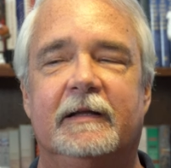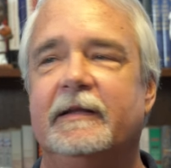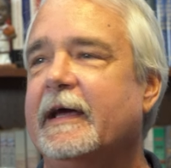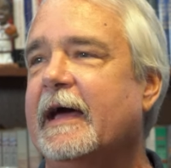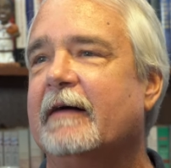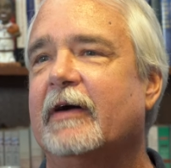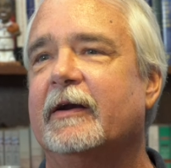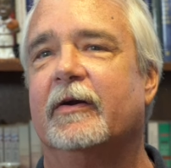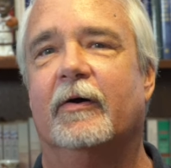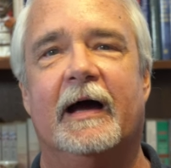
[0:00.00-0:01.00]
And they have, I
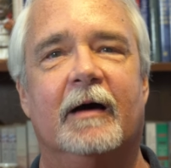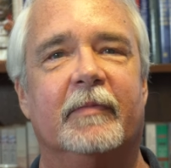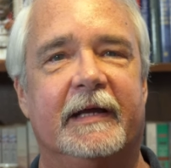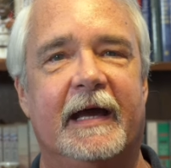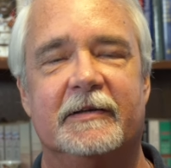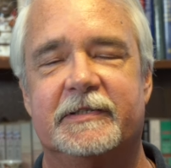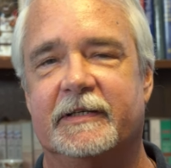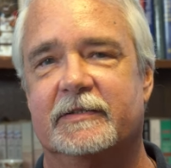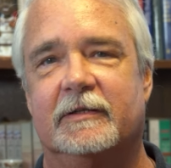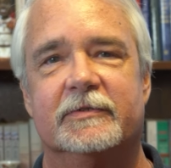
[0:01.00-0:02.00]
don't know how many House
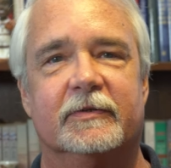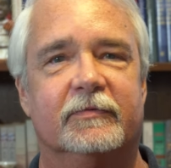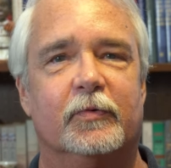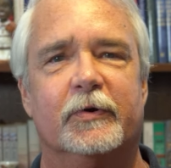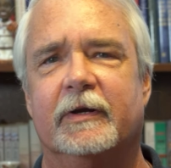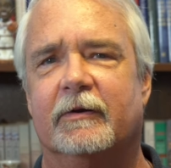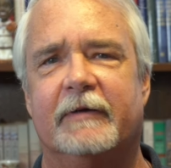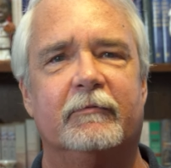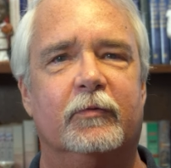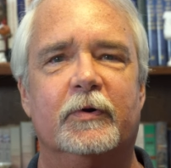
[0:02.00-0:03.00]
seats, close to 40 or
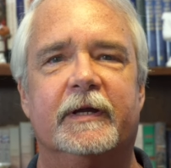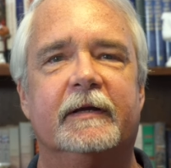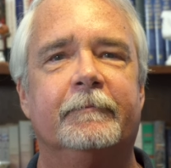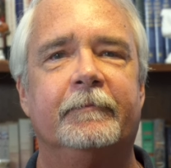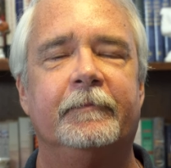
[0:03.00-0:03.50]
around 40.